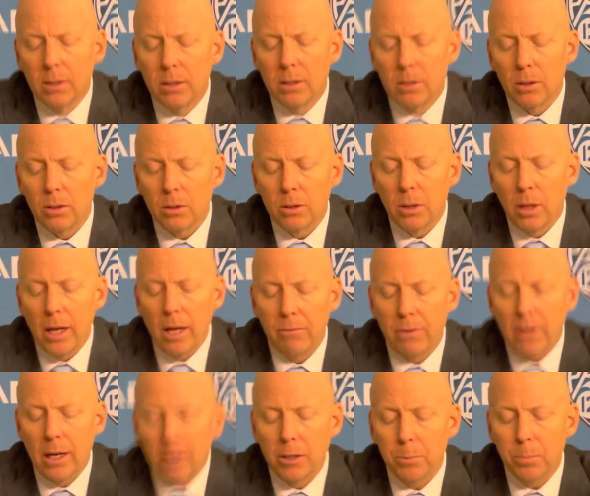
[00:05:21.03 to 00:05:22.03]
to have
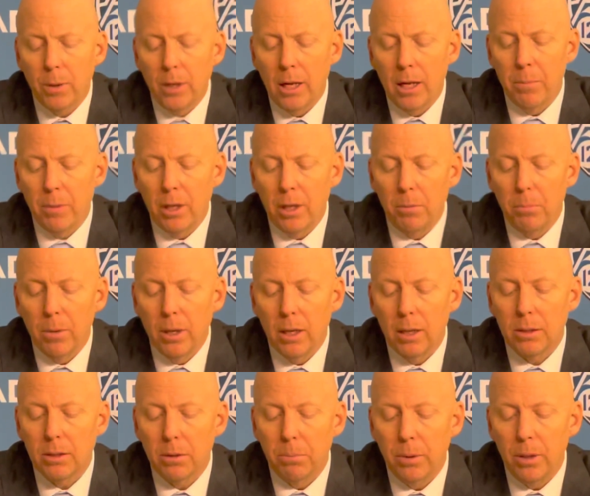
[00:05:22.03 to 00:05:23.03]
guys play that many
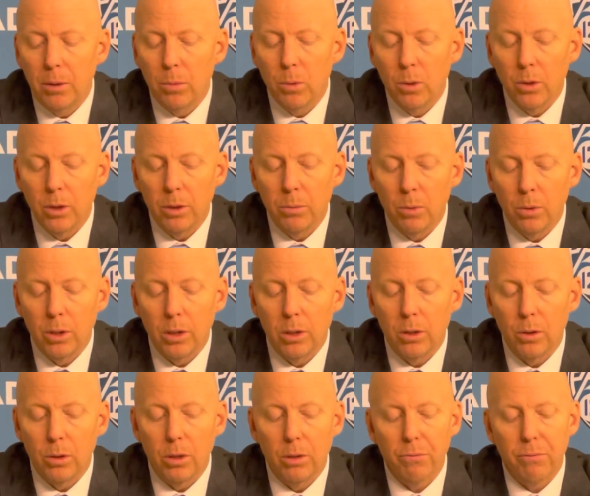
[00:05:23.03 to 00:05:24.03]
minutes and be really, really
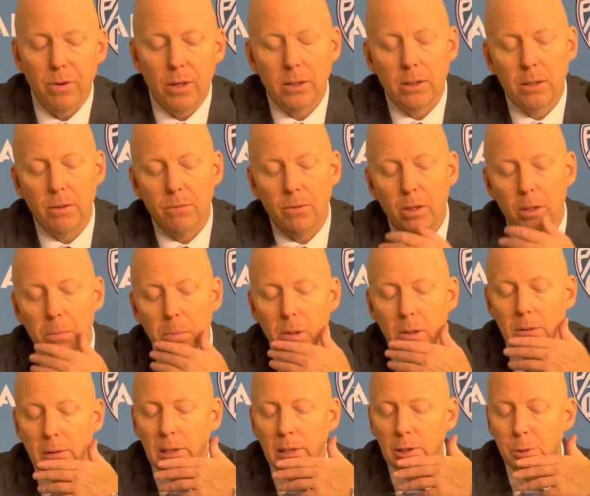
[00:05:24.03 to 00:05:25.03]
good defensively. But
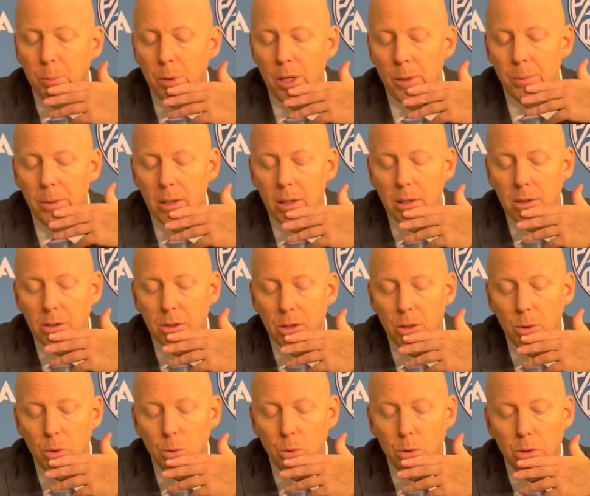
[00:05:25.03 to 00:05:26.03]
that's probably an
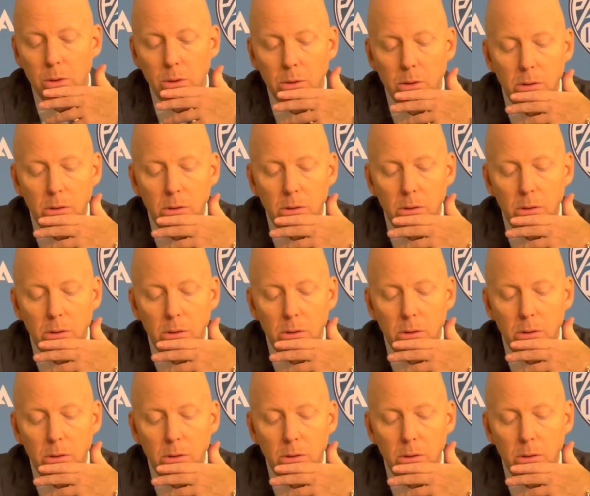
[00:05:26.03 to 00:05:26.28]
excuse.